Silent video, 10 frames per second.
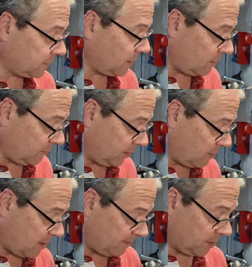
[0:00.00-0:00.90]
So, you
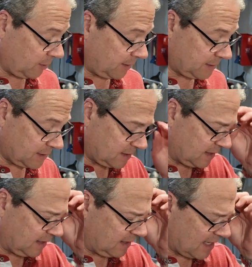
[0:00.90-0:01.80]
know, I'm curious to
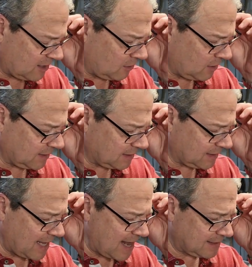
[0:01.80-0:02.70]
see how long
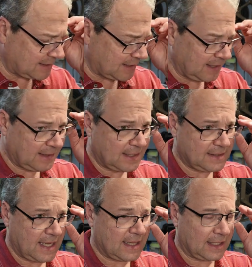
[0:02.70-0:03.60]
this lasts. I think they
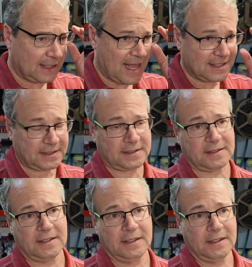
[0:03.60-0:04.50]
say that it
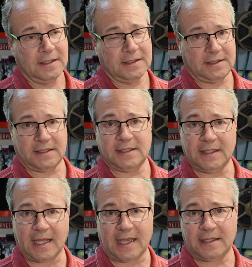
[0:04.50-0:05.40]
lasts
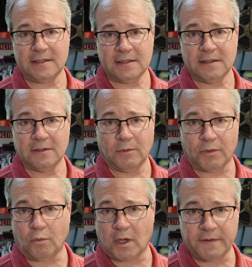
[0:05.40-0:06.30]
60 days
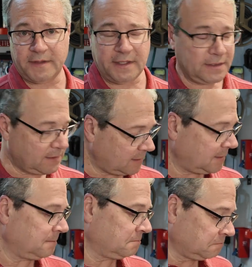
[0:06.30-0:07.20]
with one of these,
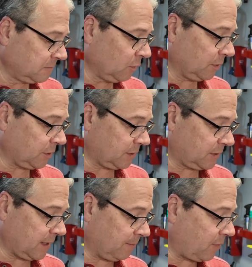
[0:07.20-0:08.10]
which
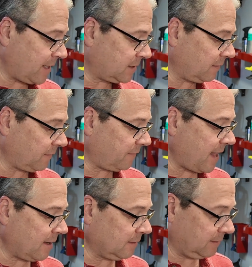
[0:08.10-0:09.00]
is impressive if
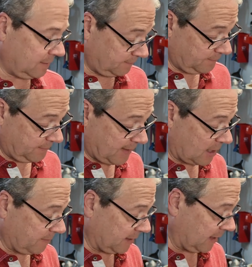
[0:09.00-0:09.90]

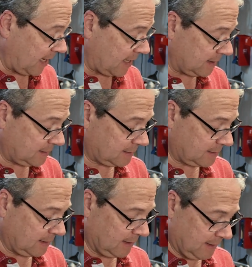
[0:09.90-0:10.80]
that'll be the case.